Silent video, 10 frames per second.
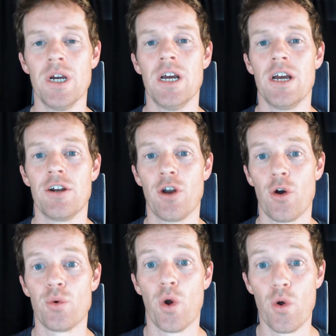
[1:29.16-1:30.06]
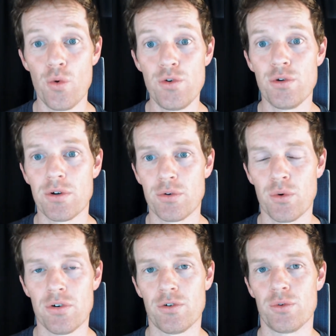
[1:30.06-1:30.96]
know who you are
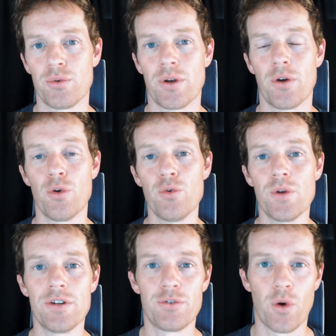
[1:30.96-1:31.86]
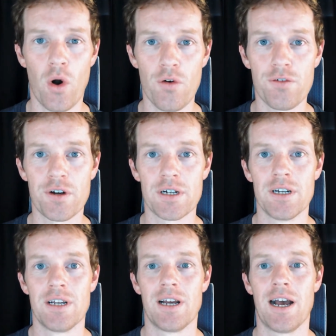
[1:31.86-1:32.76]
talking to. Who is your offer
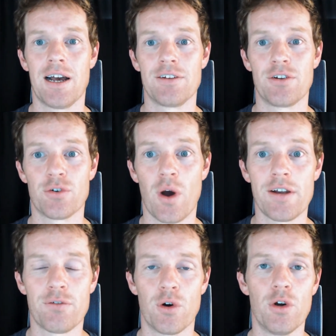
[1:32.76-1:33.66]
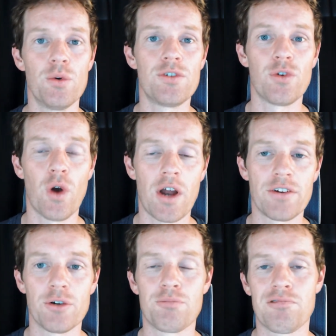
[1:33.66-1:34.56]
designed for? Who is your
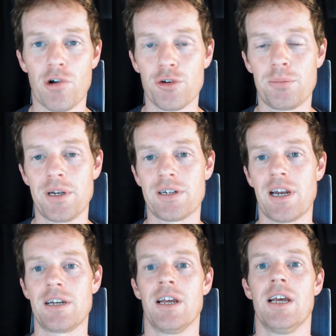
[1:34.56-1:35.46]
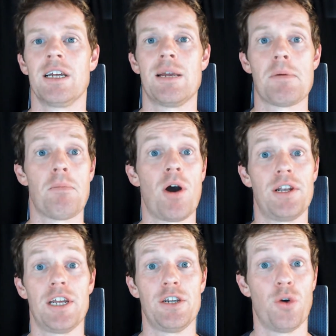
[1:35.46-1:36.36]
ideal prospect? And keep in
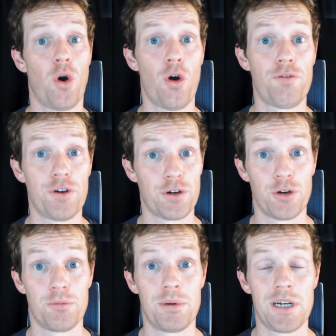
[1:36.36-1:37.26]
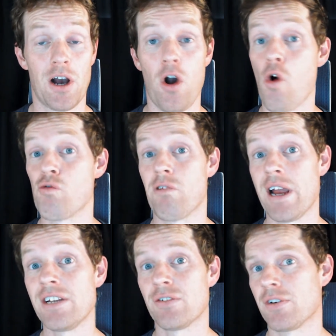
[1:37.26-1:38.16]
mind that your offer could be a whole
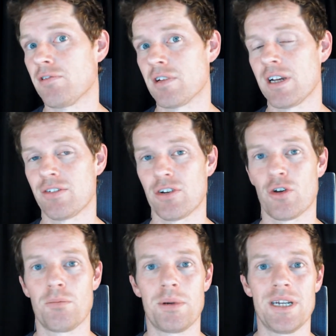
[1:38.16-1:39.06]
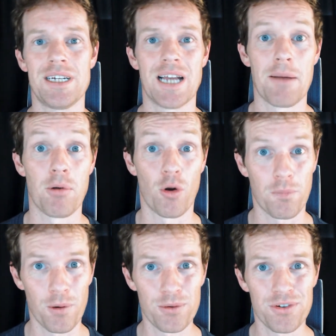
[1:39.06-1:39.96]
range of different things. It could be a blog
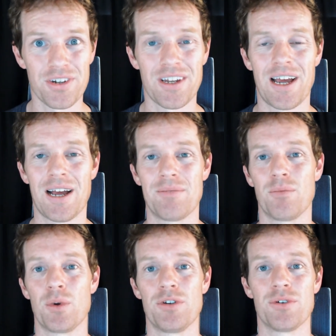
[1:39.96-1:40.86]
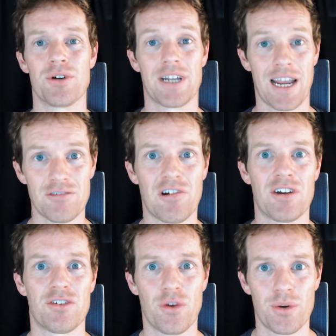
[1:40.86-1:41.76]
post where you're again
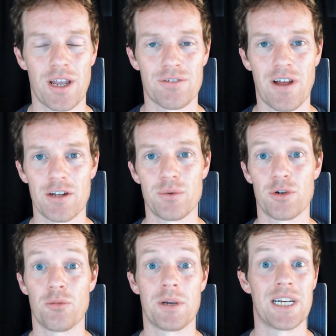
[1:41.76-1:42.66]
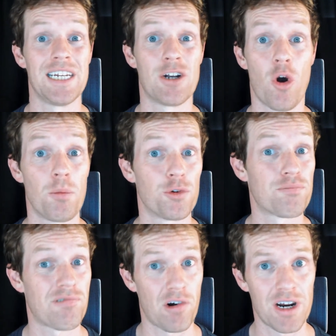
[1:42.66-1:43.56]
trying to showcase value. It could be an e-commerce
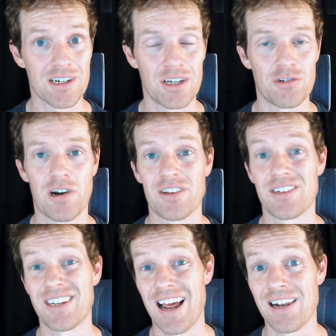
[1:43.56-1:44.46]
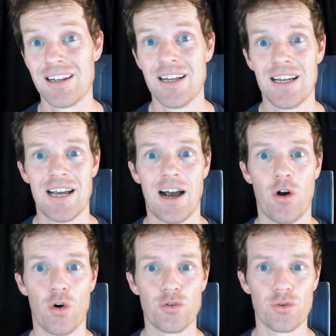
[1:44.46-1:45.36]
product that you're trying to sell
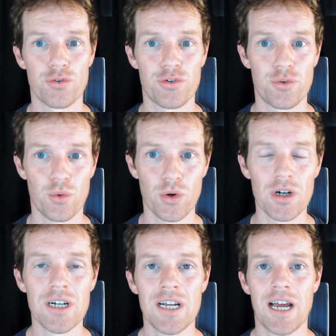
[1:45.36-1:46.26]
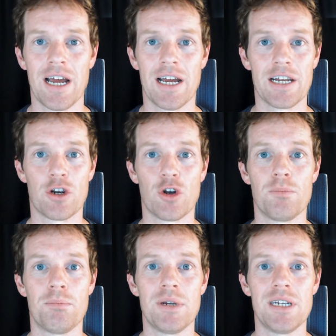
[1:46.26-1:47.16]
on your store. It
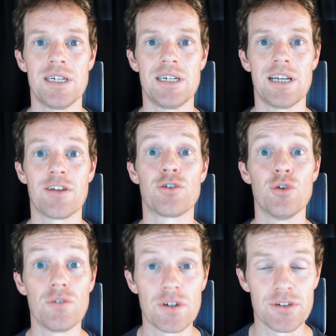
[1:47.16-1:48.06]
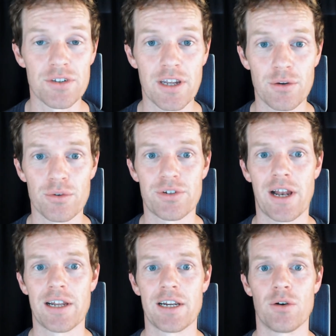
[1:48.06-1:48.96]
could be a service that you're
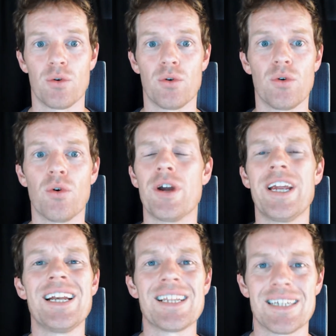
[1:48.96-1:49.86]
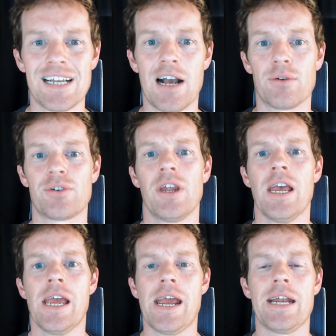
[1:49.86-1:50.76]
selling or anything
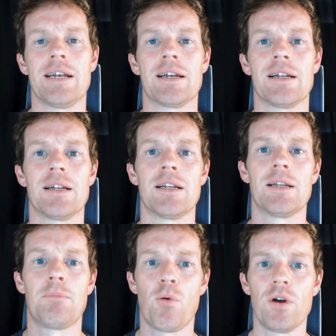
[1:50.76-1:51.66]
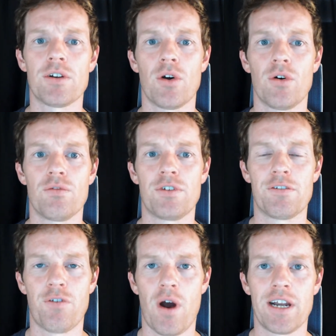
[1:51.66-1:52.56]
else. And the point of
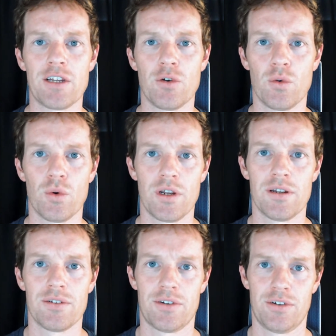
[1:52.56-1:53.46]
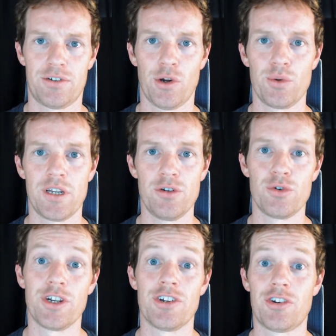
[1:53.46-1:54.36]
defining your audience is so that you
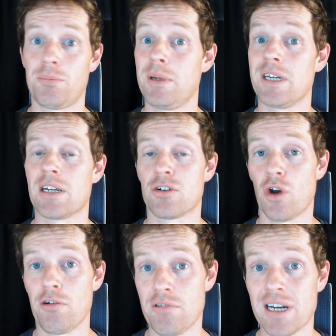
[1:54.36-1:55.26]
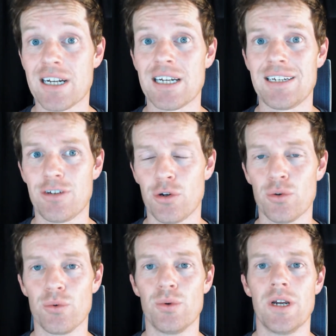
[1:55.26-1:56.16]
can speak directly
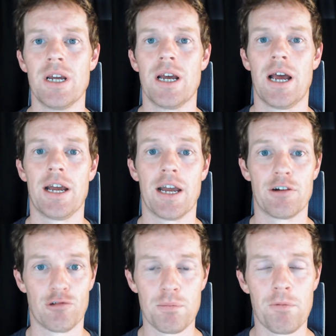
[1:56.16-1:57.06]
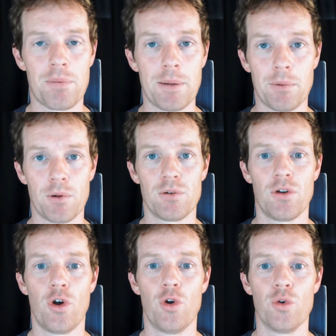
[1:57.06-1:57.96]
to a group of people
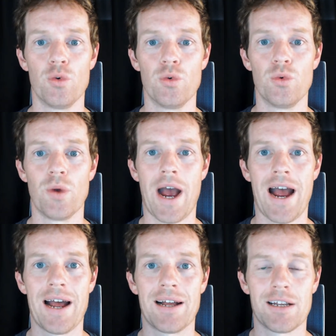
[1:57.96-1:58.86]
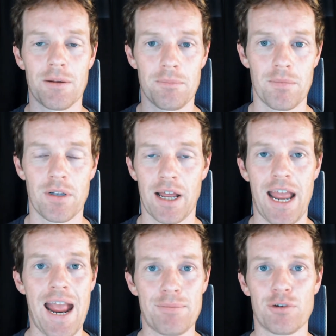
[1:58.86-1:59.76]
who are
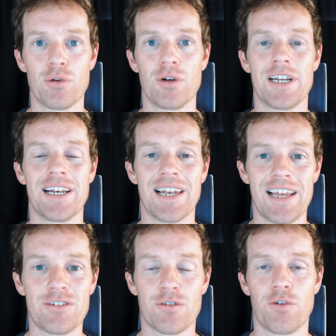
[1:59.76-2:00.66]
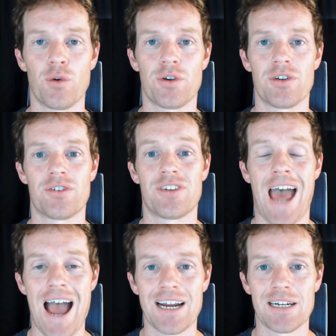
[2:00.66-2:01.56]
absolutely laser focused,
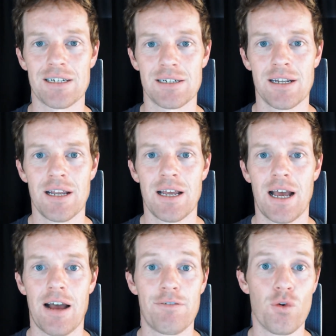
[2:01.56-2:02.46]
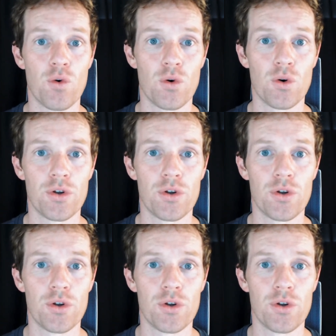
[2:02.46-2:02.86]
targeted for